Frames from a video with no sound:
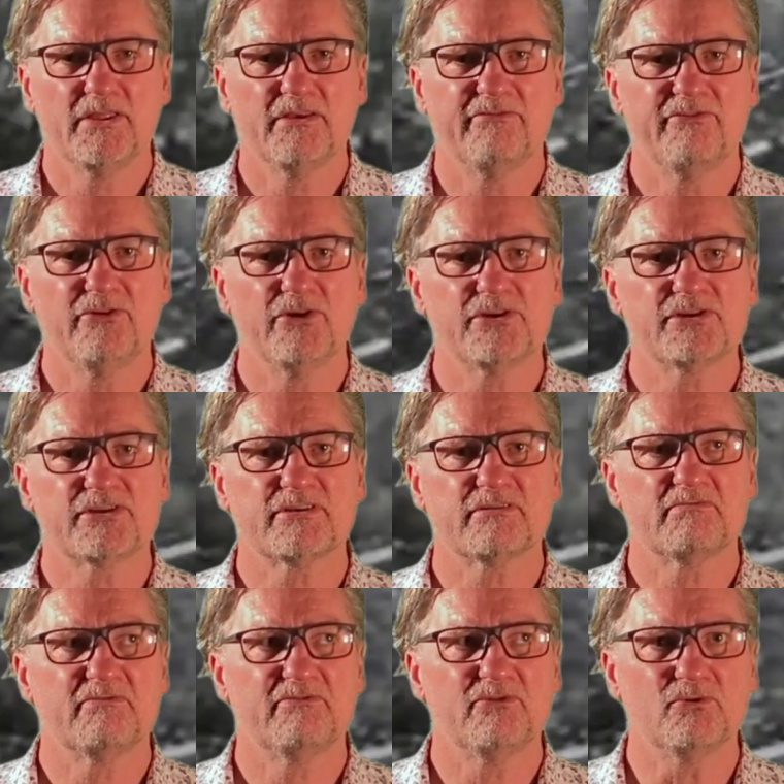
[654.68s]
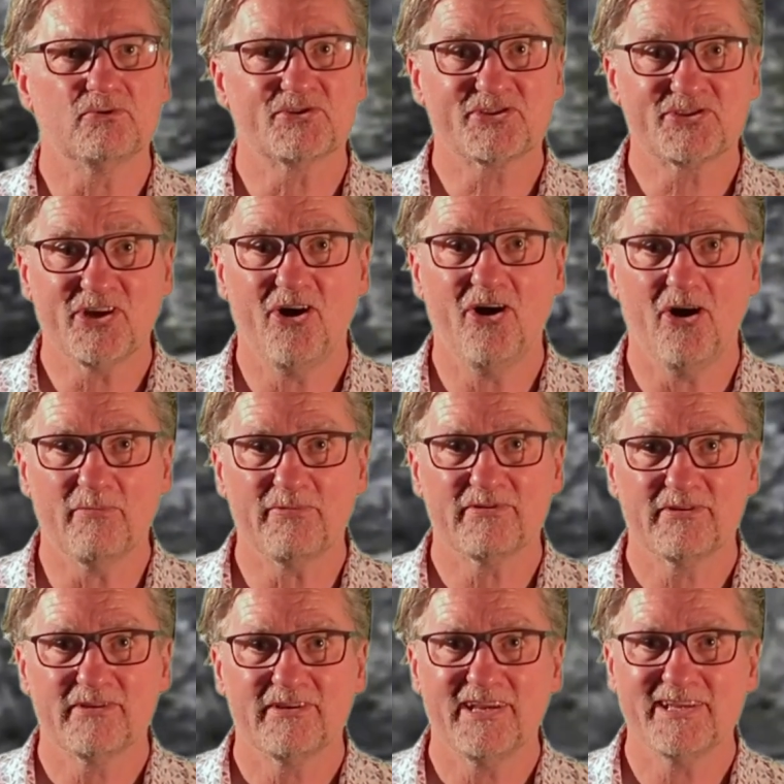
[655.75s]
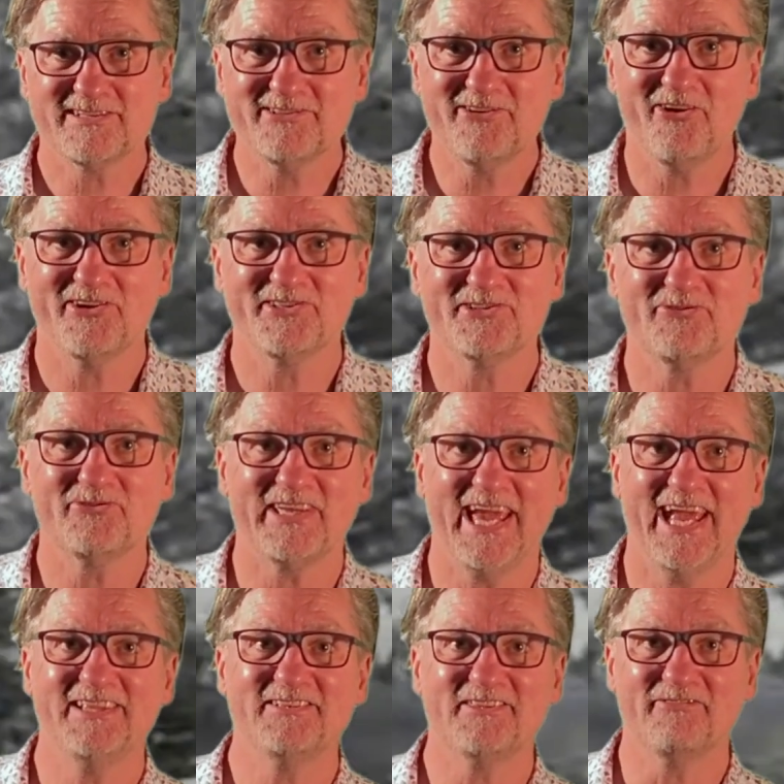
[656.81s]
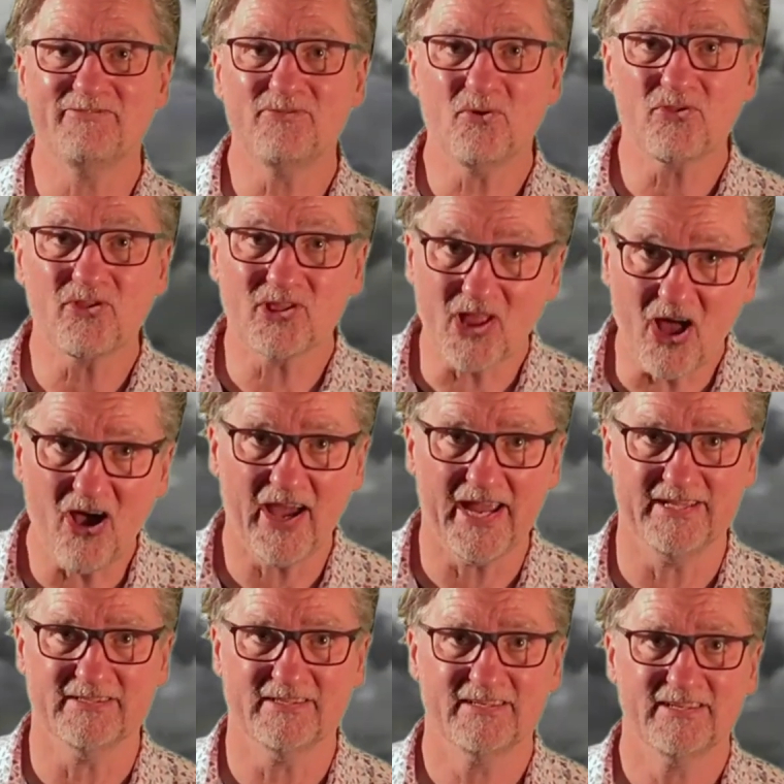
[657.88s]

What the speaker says: The first full stop is not until the end of the fourth line,